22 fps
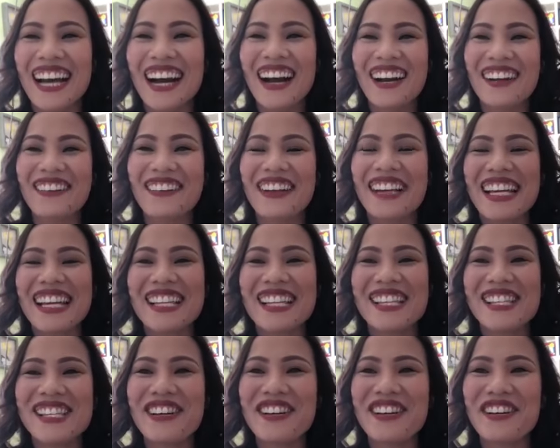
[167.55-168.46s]
All right.
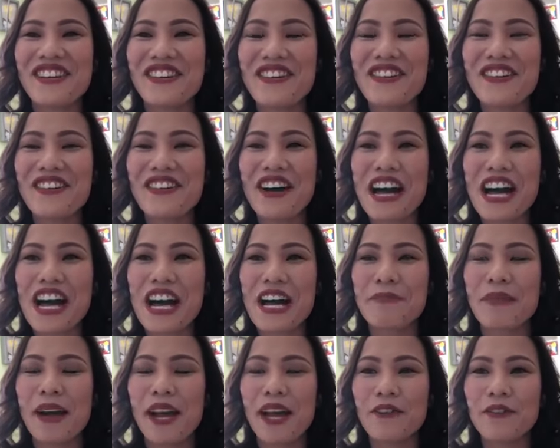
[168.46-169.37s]
So
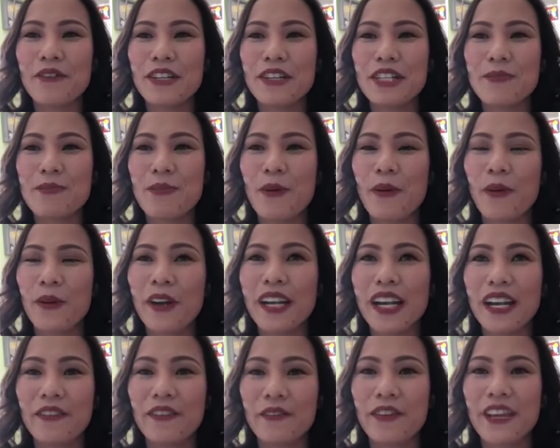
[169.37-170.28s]
um, I was
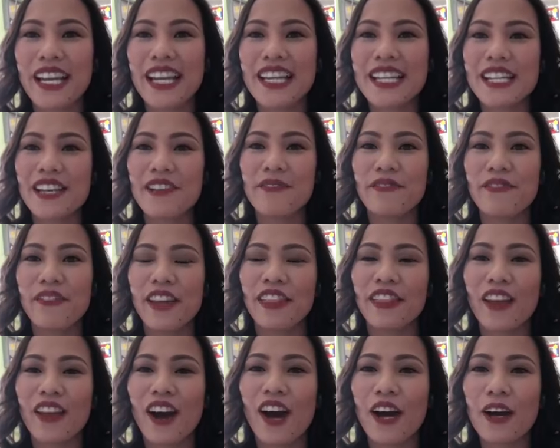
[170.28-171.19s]
born and raised in
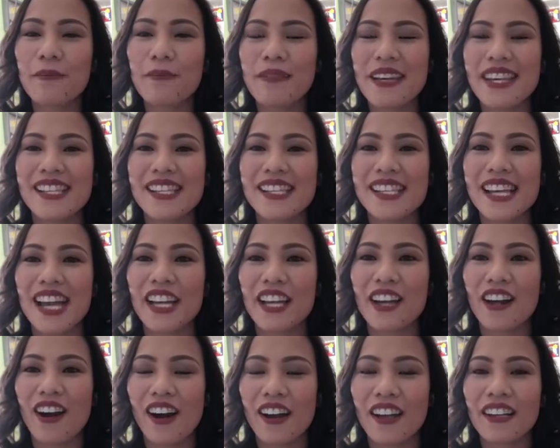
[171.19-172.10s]
Vietnam, in
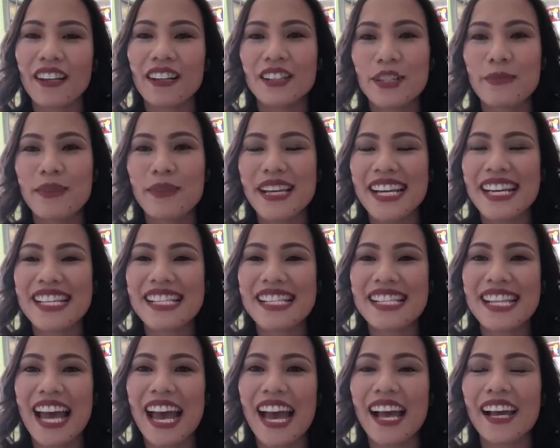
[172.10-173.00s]
Saigon to be
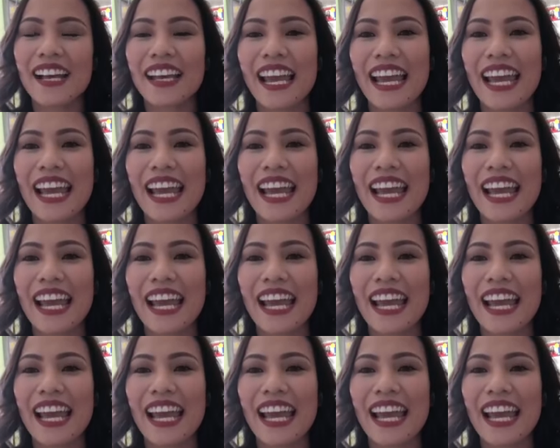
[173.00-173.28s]
exact,